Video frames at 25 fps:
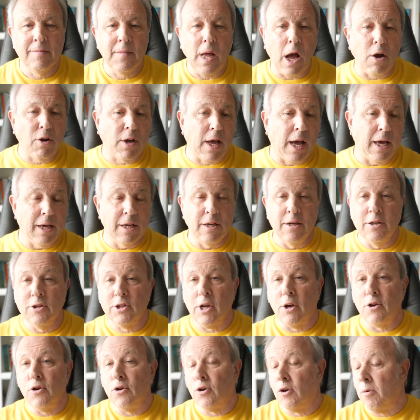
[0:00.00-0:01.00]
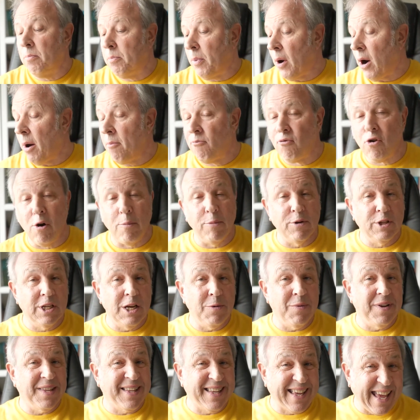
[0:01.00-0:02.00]
Okay, so you could buy a
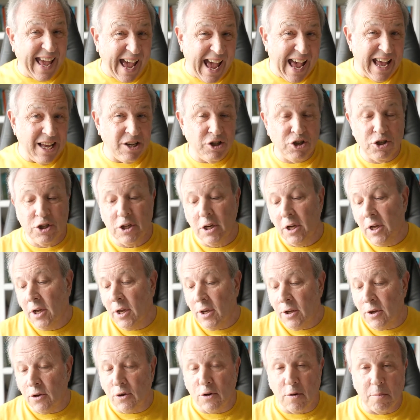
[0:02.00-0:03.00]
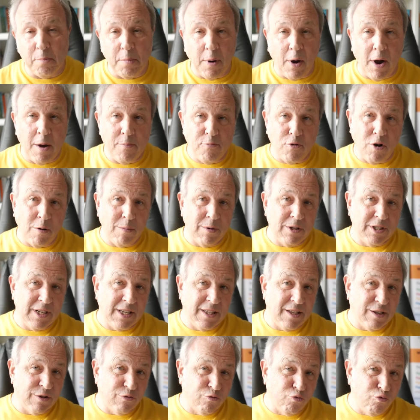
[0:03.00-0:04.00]
property with cash, you could buy a property
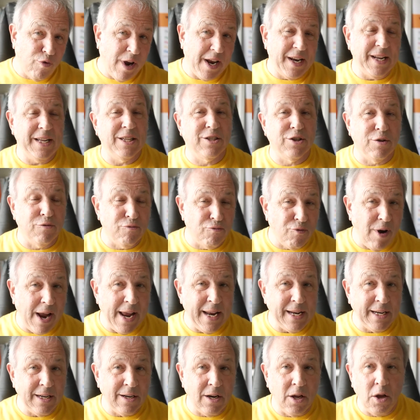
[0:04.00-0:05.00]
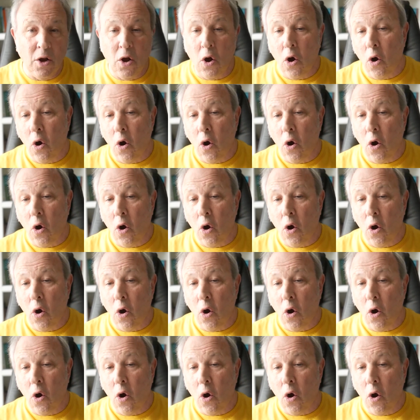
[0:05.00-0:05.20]
that's ready to rent,